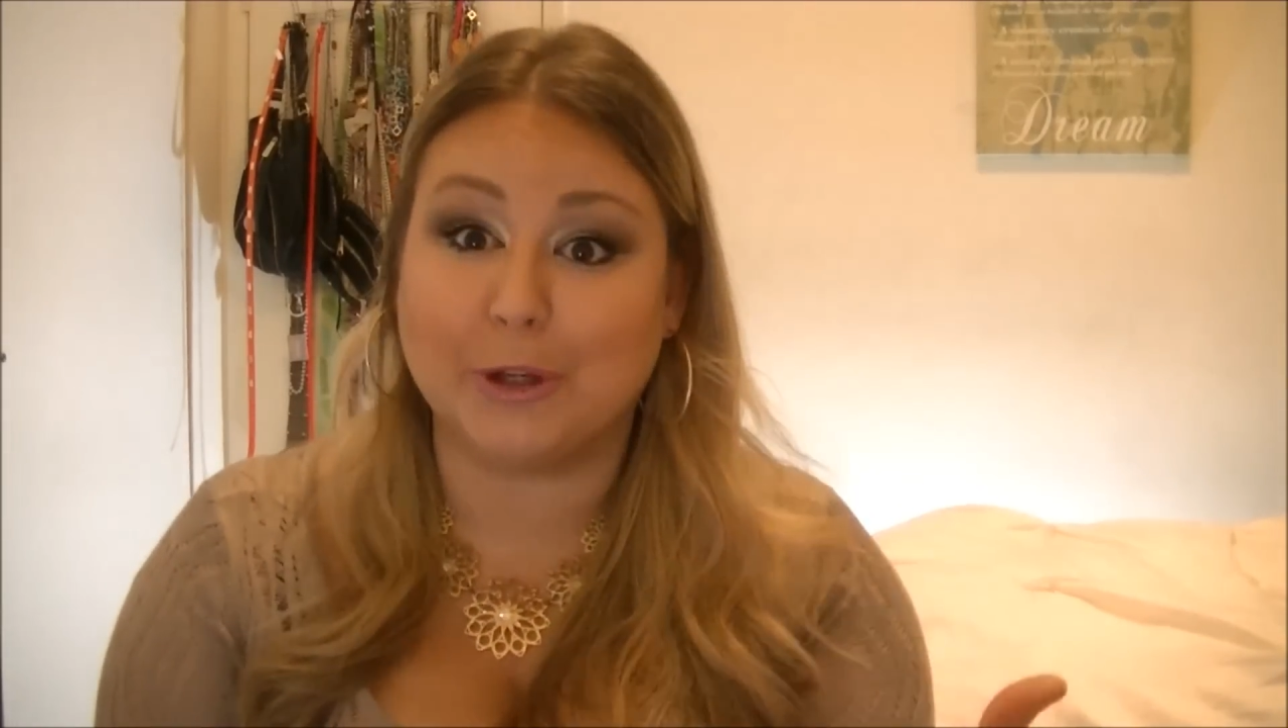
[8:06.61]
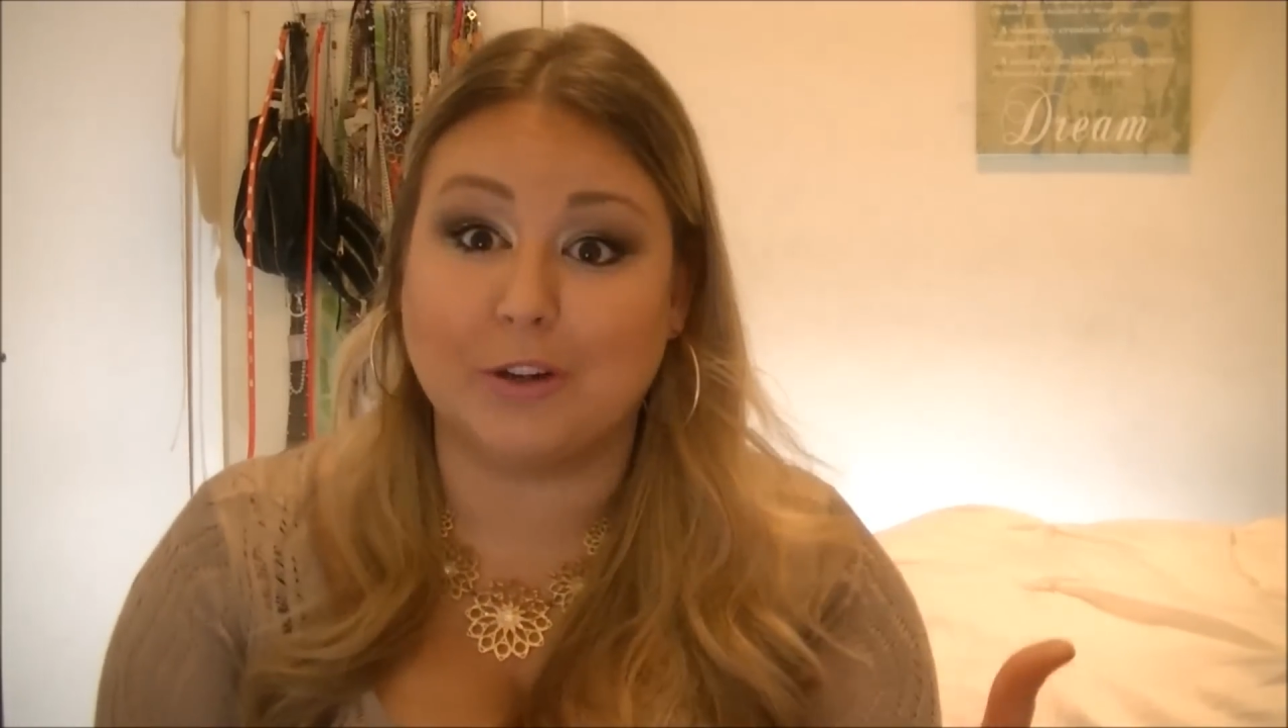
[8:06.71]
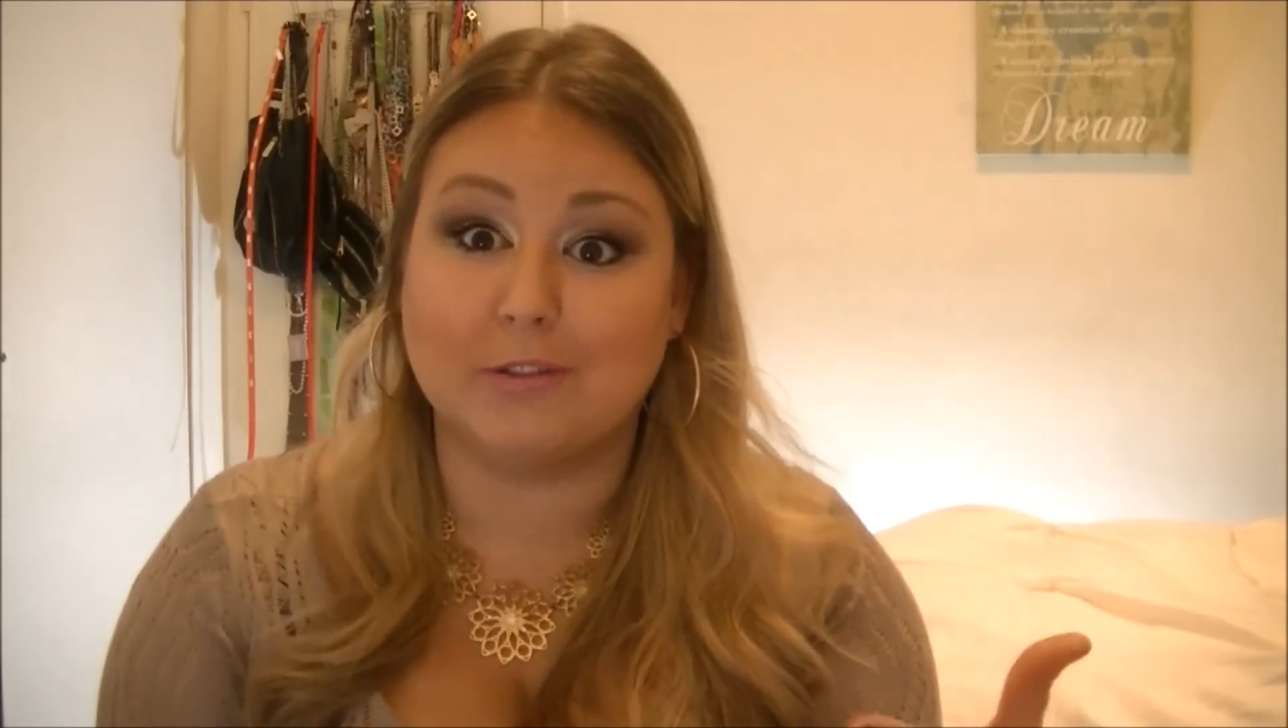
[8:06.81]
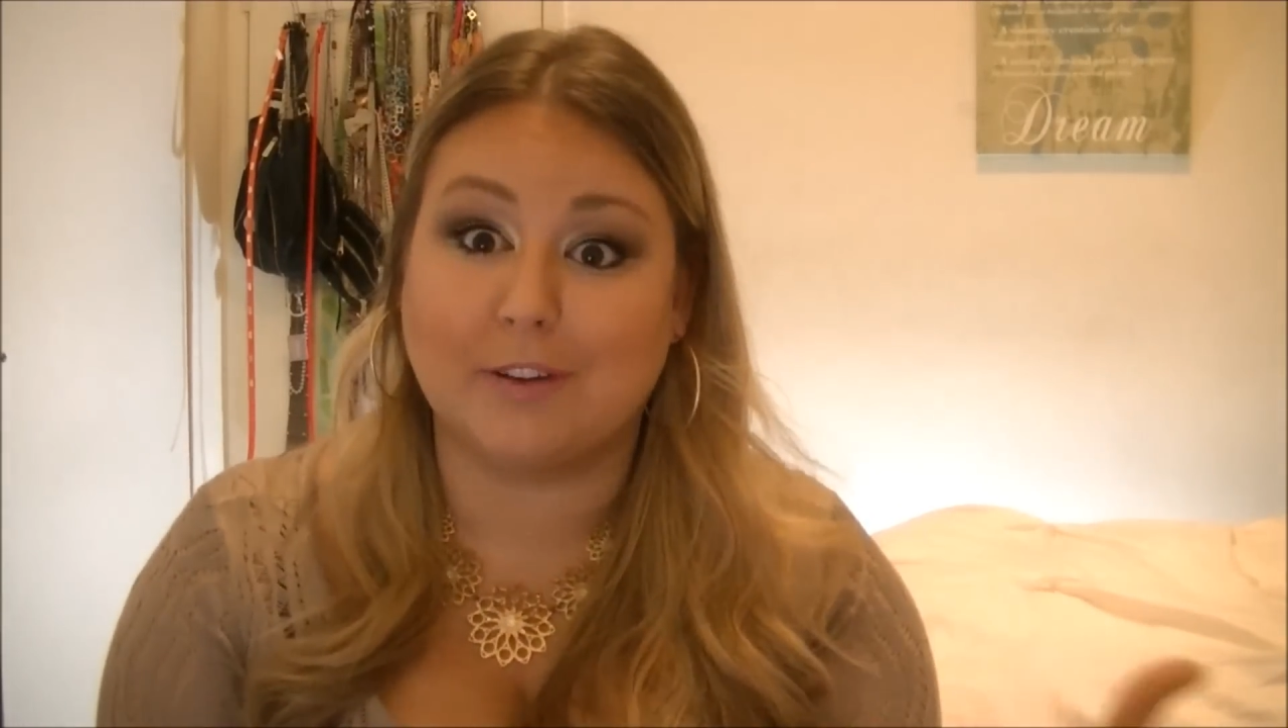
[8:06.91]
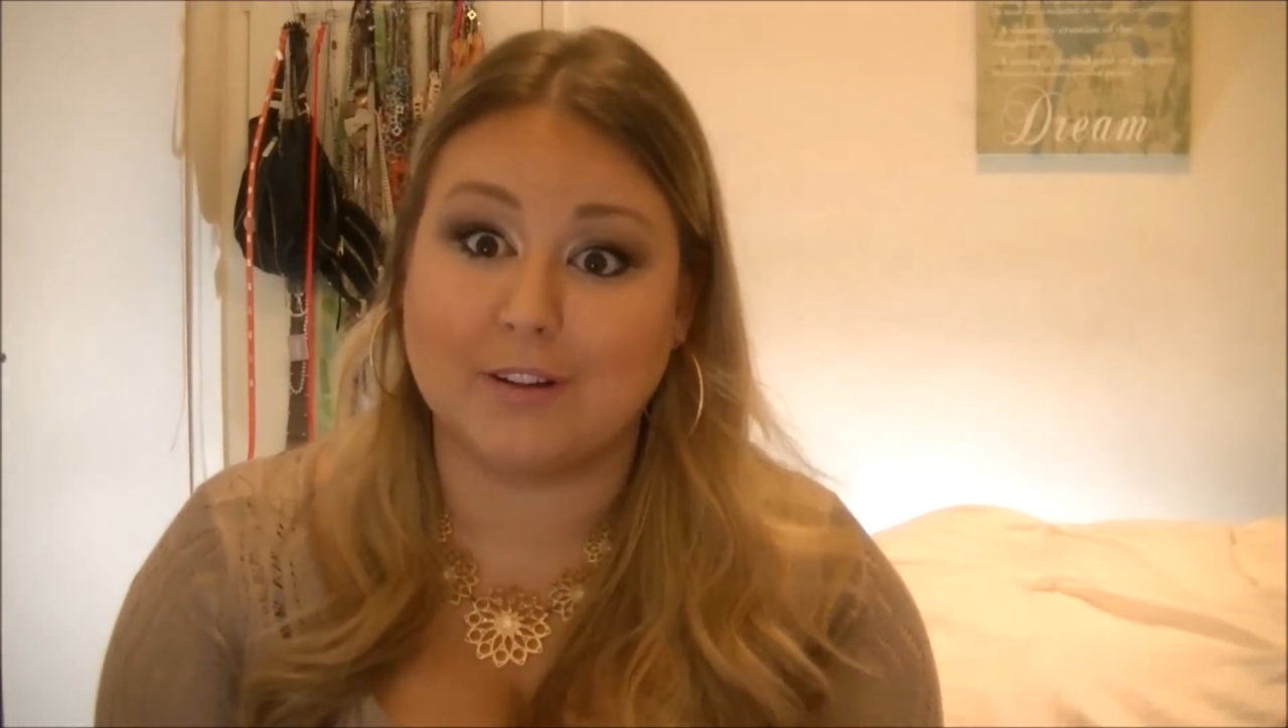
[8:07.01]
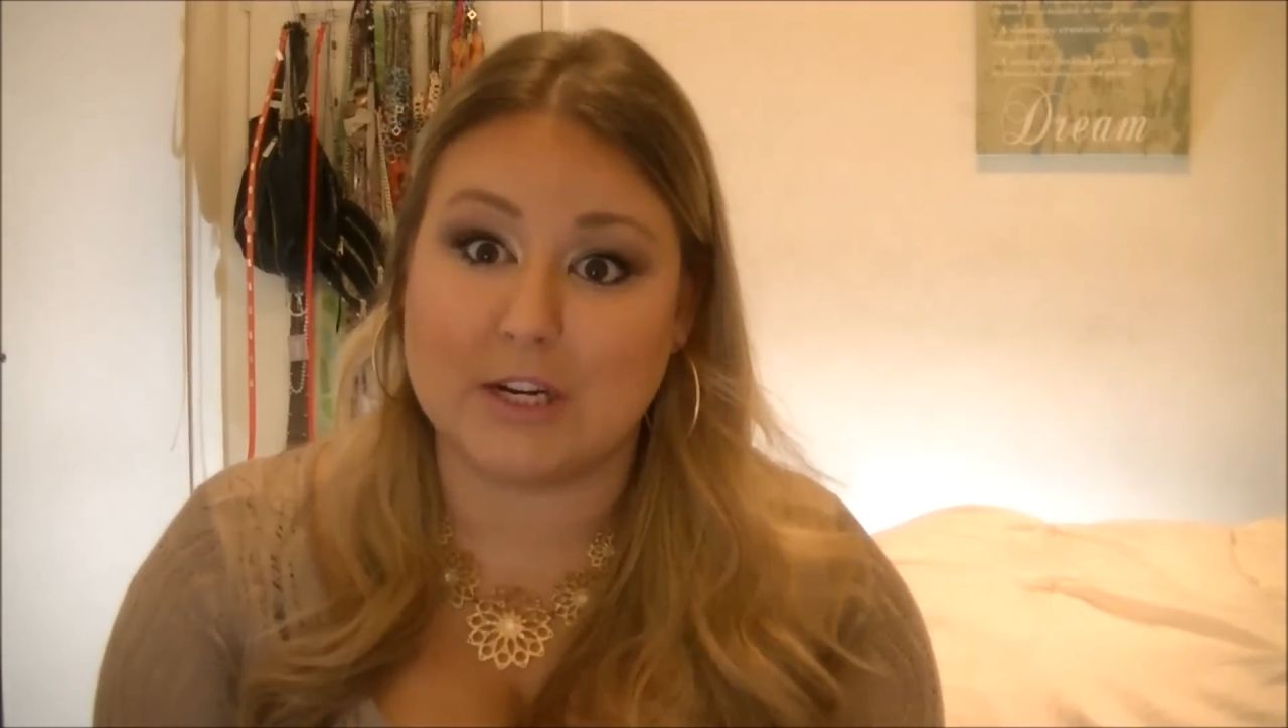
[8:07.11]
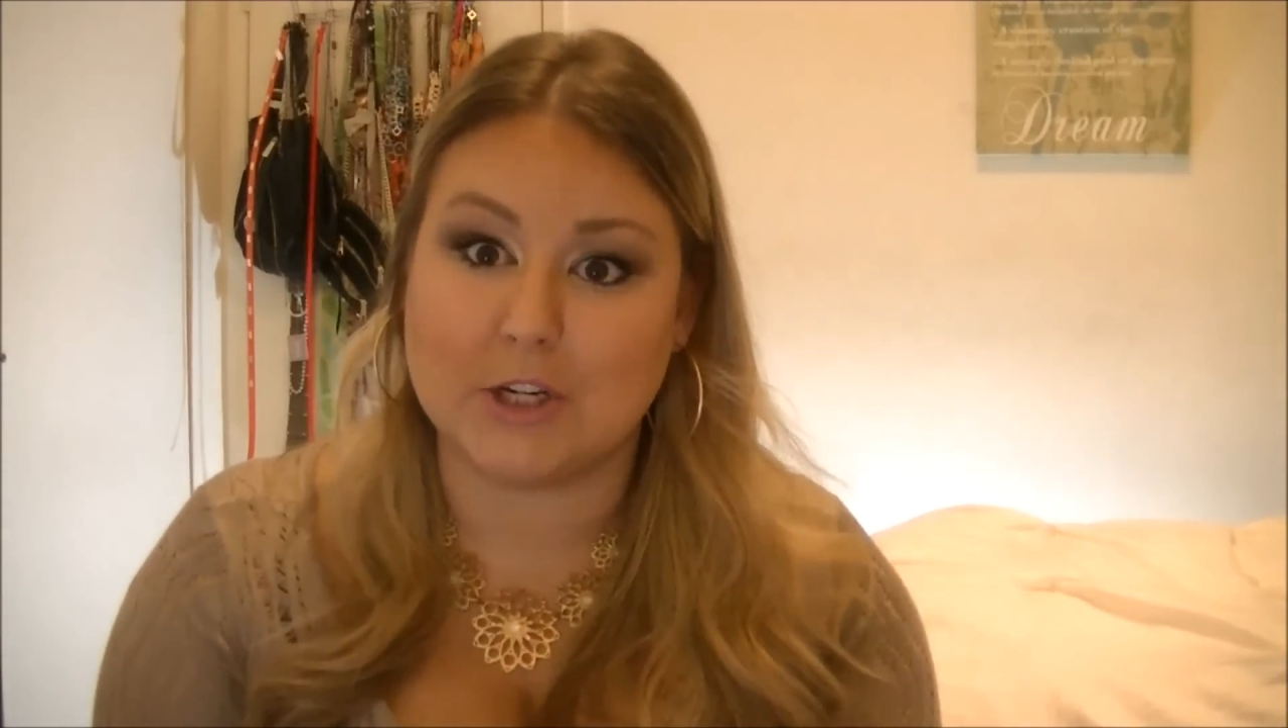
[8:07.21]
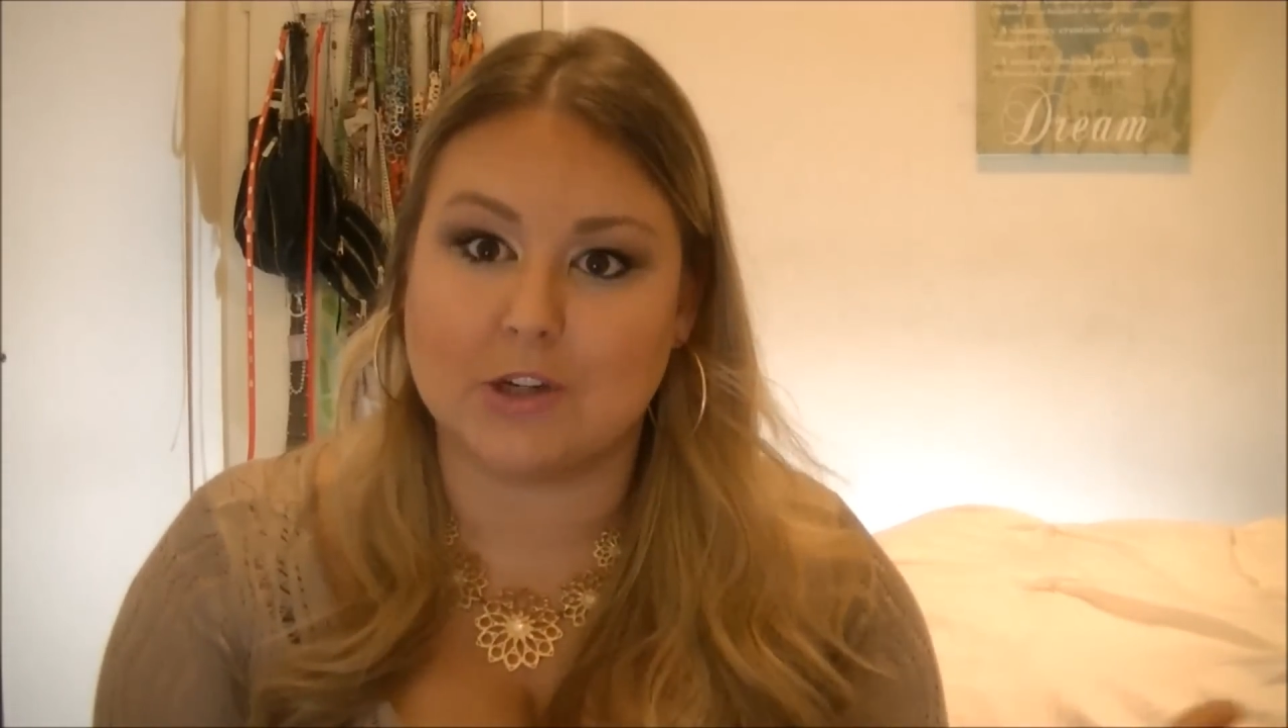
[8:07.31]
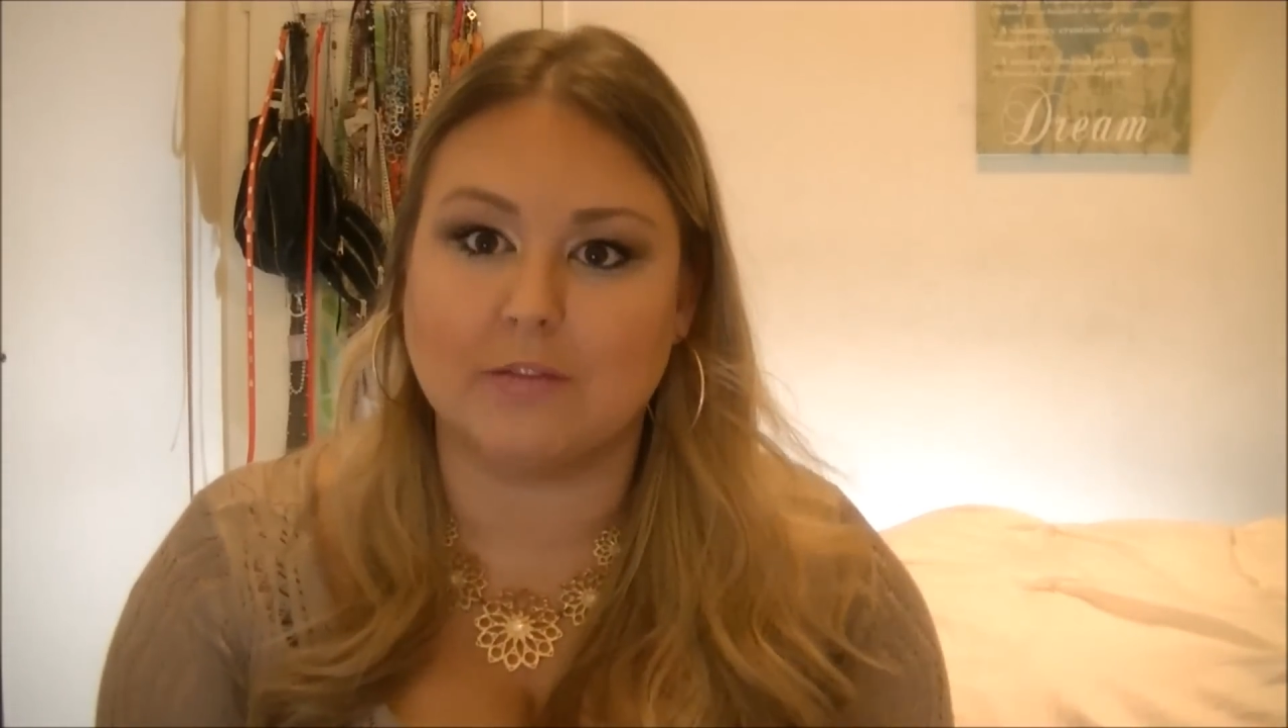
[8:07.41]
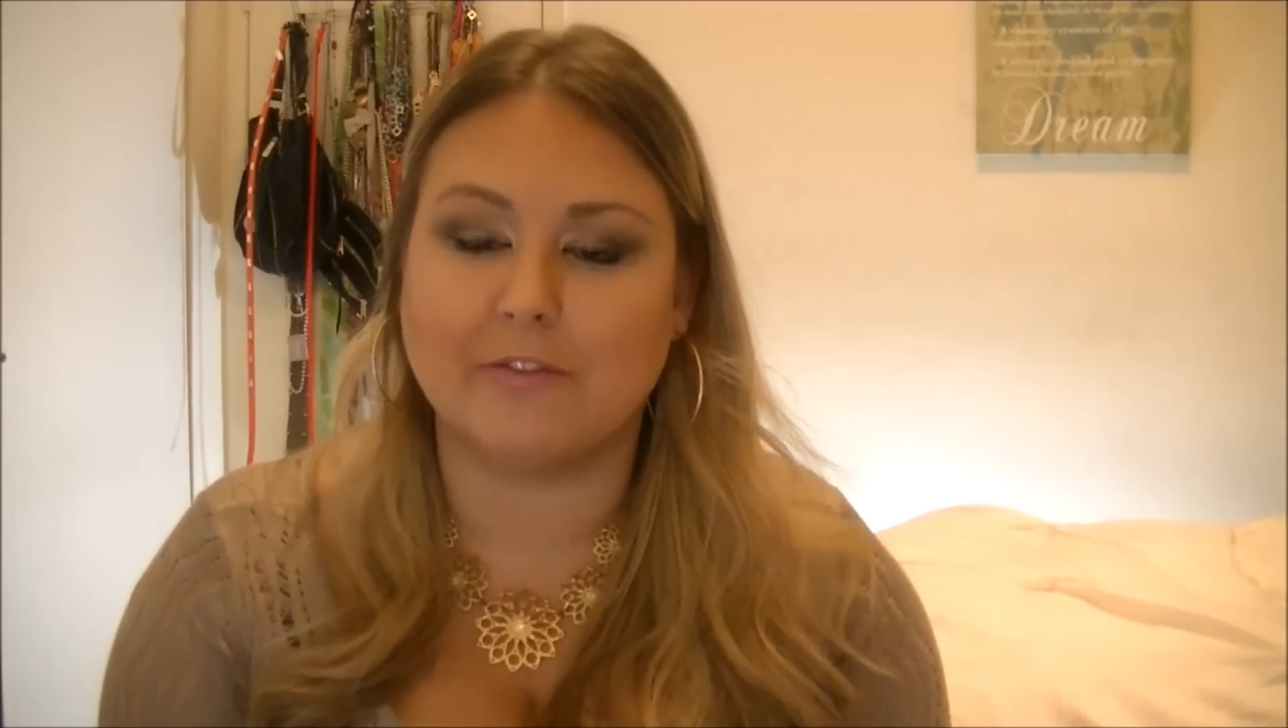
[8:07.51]
good
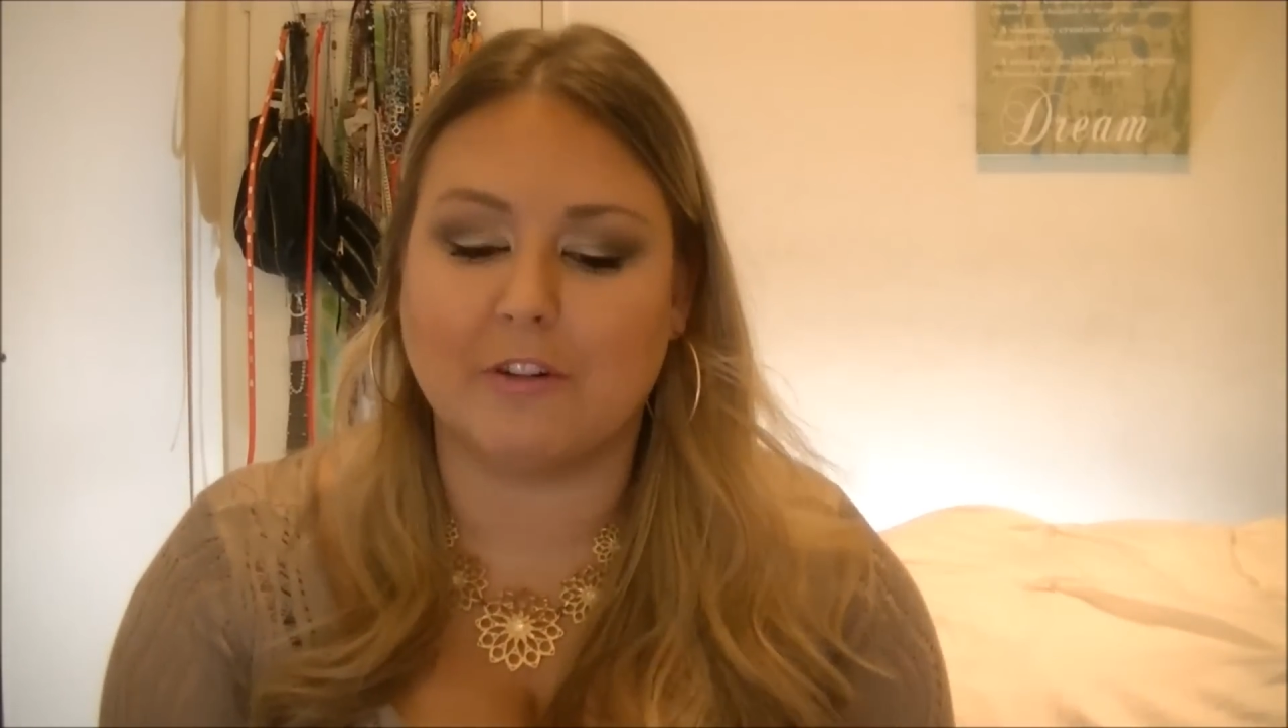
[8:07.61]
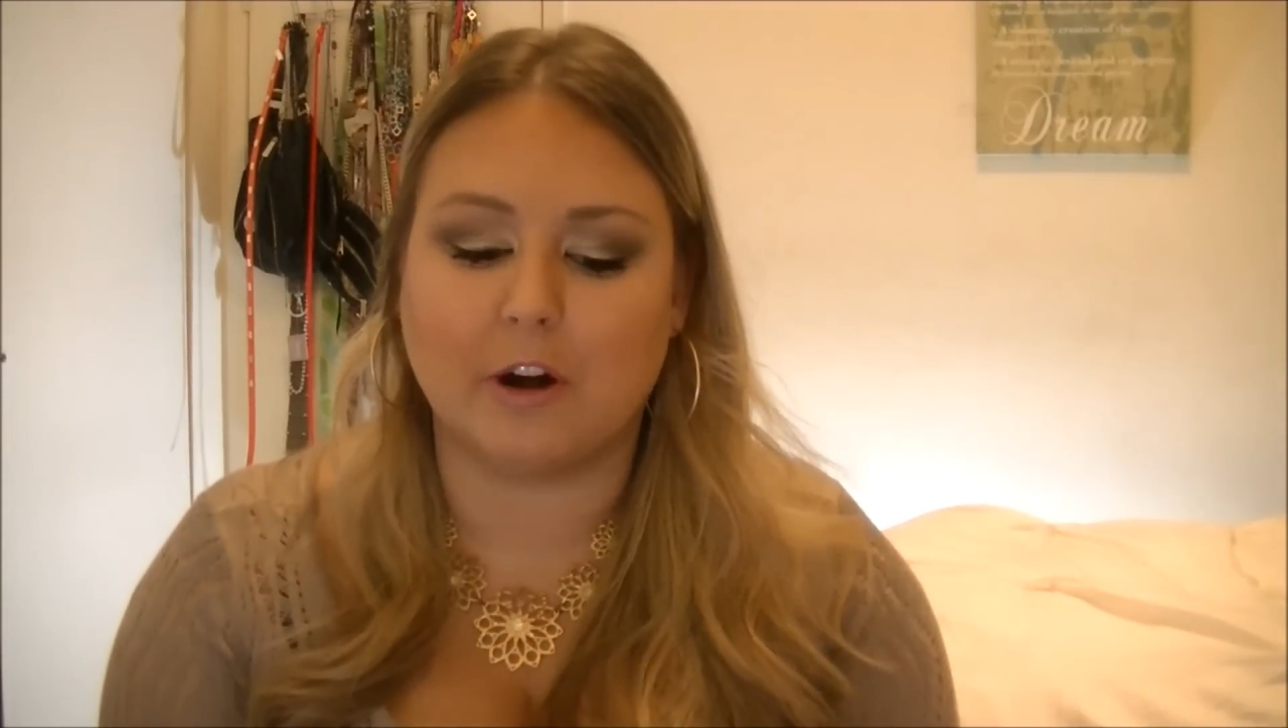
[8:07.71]
foundation